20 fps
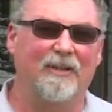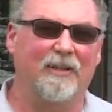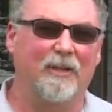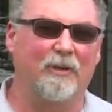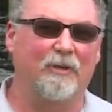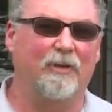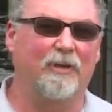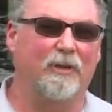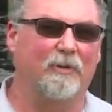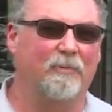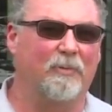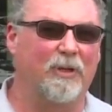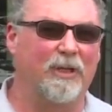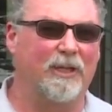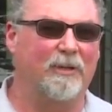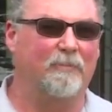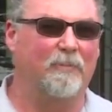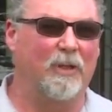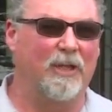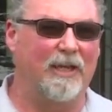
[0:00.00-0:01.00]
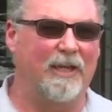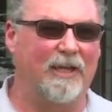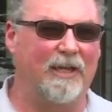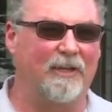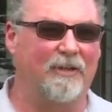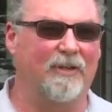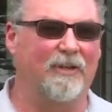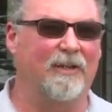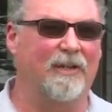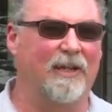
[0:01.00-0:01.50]
know the complete
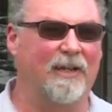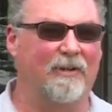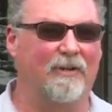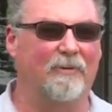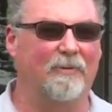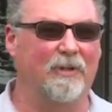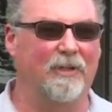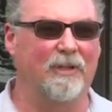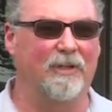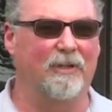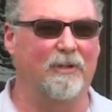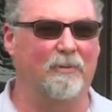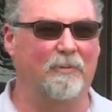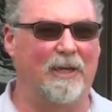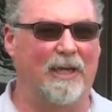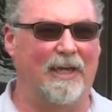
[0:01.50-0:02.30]
plan on how I'm going to go